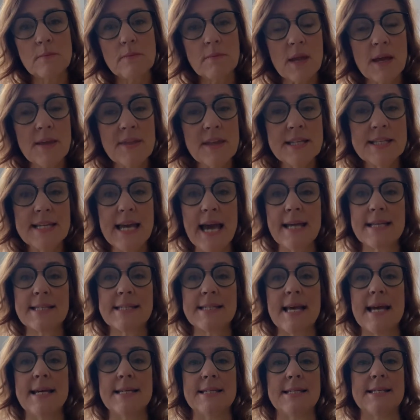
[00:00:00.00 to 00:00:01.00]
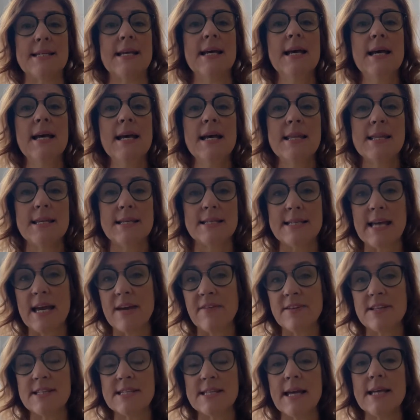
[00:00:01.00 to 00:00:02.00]
And the text says that
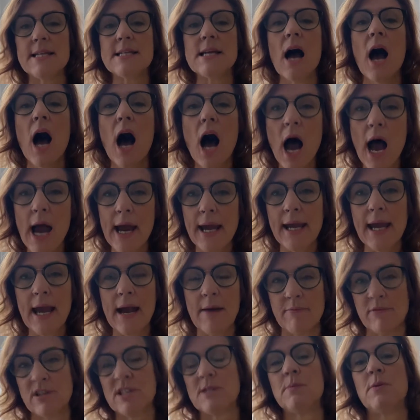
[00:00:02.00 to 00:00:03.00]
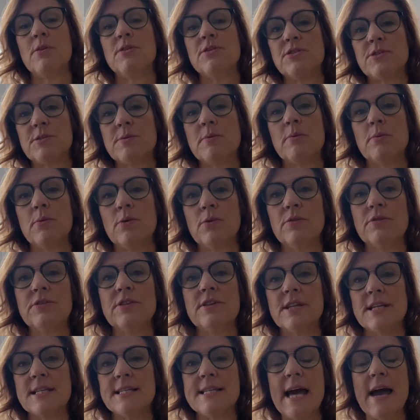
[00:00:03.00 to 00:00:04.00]
David said, I am responsible
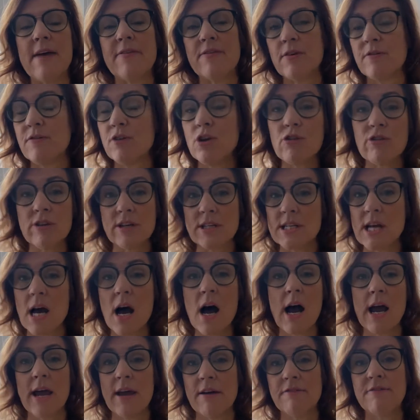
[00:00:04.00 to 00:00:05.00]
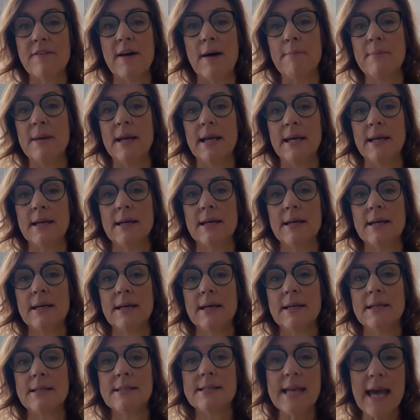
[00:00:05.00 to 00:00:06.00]
for the death of your entire family.
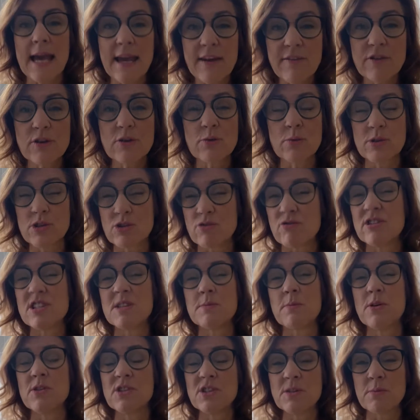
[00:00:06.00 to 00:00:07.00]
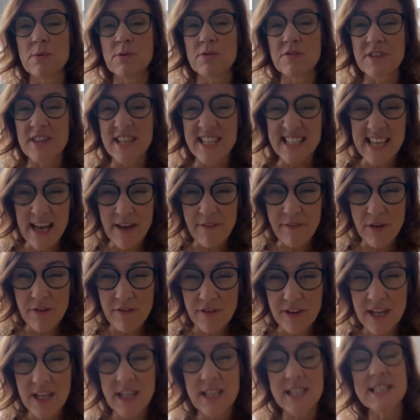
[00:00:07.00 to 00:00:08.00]
David was responsible for the death
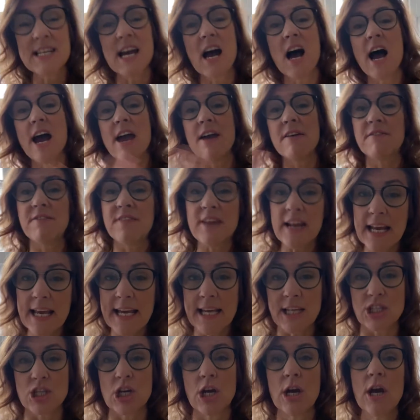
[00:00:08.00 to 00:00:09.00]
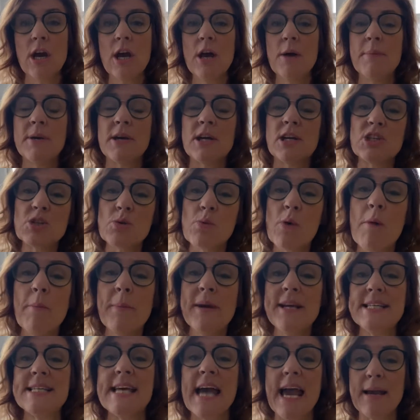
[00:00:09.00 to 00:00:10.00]
of an entire village, because when
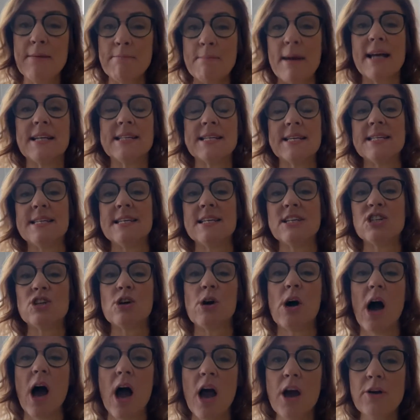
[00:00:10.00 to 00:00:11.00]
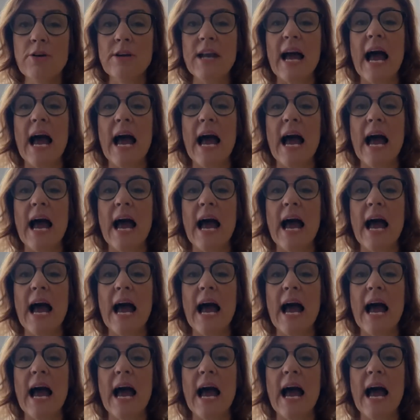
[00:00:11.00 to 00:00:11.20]
we take matters into our own